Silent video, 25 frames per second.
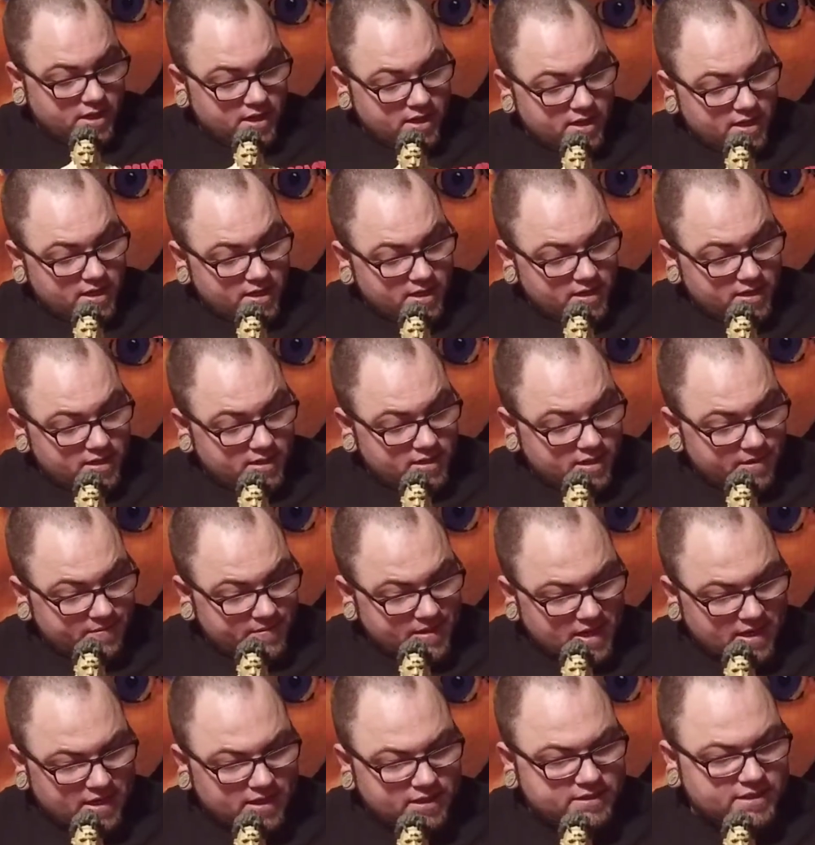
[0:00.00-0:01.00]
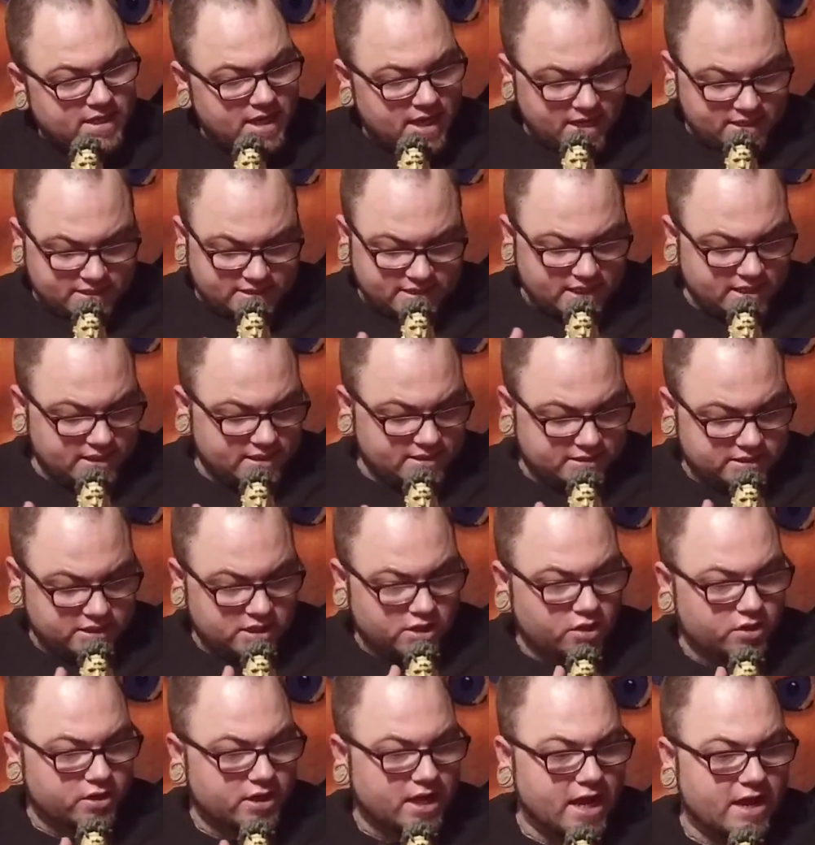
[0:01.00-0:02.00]
And I'm not going to take, he's got this
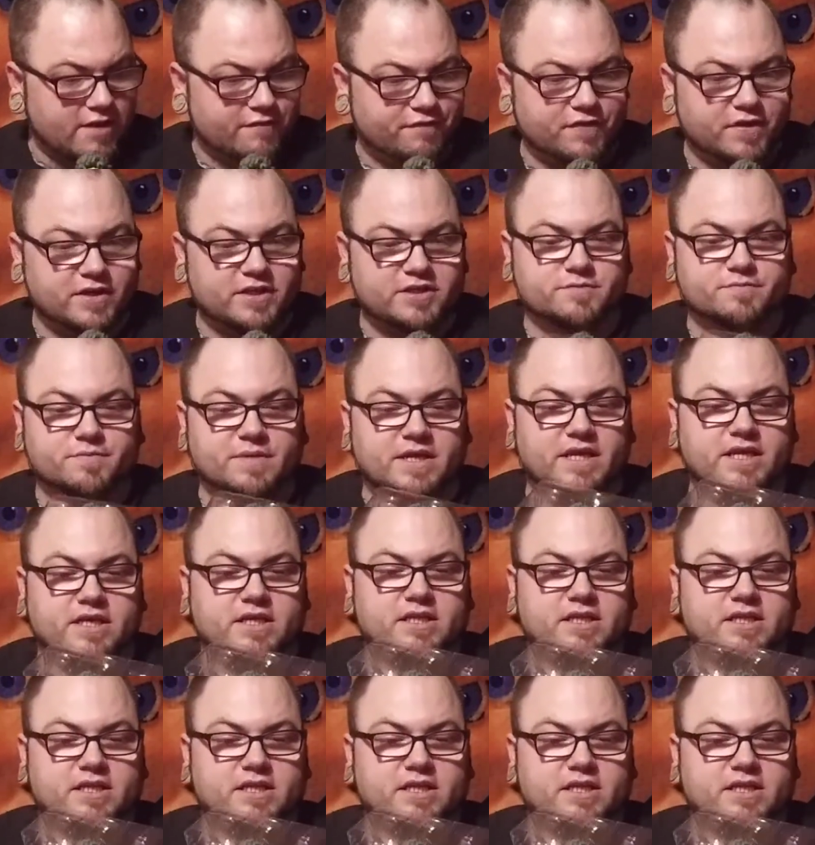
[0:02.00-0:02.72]
little knife in his meat